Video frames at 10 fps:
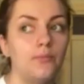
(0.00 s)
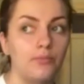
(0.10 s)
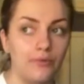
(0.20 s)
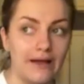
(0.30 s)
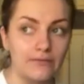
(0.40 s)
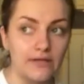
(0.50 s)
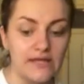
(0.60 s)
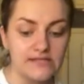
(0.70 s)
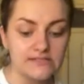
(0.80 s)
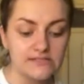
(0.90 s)

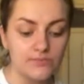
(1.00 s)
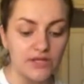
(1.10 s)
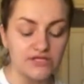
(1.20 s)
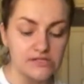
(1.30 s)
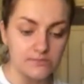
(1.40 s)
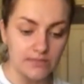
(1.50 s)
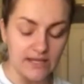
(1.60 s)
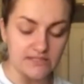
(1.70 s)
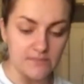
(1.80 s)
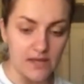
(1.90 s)
brownies, which I didn't
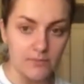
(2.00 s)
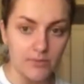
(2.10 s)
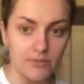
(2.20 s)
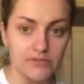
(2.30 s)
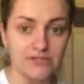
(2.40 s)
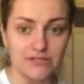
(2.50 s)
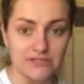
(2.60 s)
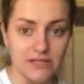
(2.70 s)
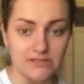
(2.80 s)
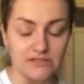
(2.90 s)
plan to make, but because I couldn't
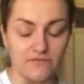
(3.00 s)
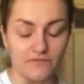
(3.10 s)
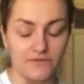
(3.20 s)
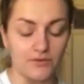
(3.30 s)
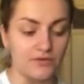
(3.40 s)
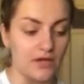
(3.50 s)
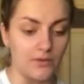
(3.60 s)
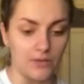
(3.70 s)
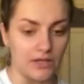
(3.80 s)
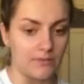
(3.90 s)
take stuff off the order,
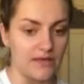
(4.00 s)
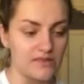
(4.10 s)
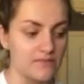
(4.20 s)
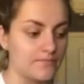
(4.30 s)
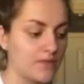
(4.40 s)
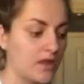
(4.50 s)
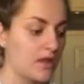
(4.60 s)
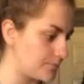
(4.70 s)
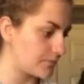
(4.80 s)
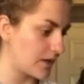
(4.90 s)
we're gonna make them.
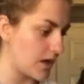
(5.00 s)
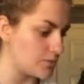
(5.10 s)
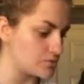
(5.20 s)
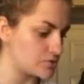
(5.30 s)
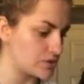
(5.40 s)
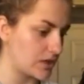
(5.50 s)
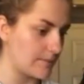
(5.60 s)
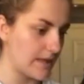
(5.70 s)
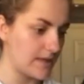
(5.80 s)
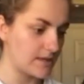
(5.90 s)
I was also gonna
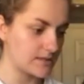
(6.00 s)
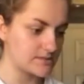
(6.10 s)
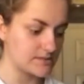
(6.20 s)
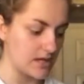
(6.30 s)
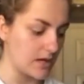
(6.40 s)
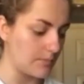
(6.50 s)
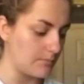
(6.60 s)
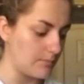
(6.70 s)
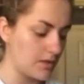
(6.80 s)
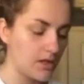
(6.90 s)
make
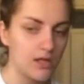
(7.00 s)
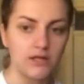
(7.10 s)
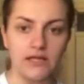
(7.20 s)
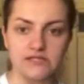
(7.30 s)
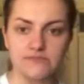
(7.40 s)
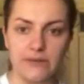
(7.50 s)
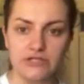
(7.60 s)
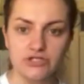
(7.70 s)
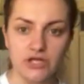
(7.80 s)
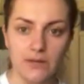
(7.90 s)
some like
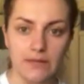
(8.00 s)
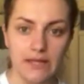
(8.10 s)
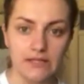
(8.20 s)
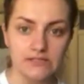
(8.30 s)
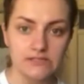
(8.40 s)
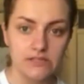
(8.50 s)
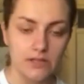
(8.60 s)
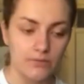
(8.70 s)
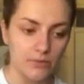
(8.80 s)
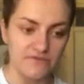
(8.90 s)
sponge cupcakes,
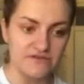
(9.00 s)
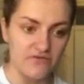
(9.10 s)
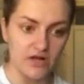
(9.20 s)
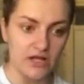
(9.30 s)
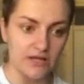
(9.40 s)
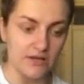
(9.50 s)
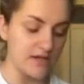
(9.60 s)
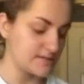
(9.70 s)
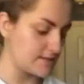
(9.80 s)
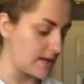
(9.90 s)
but with different colored
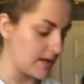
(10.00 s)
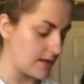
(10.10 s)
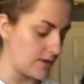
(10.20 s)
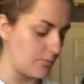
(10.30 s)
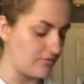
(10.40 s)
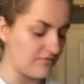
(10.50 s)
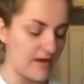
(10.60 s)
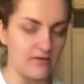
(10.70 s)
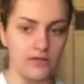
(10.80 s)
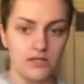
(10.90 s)
icing and with
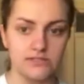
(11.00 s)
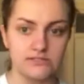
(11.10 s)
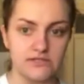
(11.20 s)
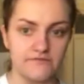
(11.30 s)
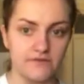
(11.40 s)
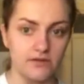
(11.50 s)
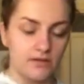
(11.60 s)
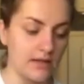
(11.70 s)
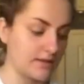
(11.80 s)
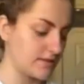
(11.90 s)
various different
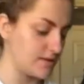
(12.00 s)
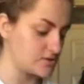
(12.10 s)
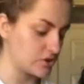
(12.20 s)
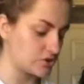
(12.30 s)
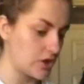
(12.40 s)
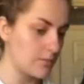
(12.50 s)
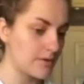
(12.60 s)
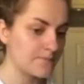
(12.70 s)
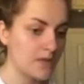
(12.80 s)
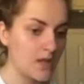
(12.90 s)
like things on top,
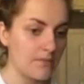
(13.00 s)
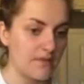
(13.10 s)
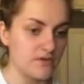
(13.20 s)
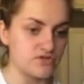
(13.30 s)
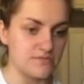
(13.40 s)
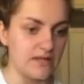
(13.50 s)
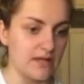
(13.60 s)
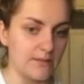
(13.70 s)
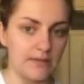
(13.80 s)
but they'll just be like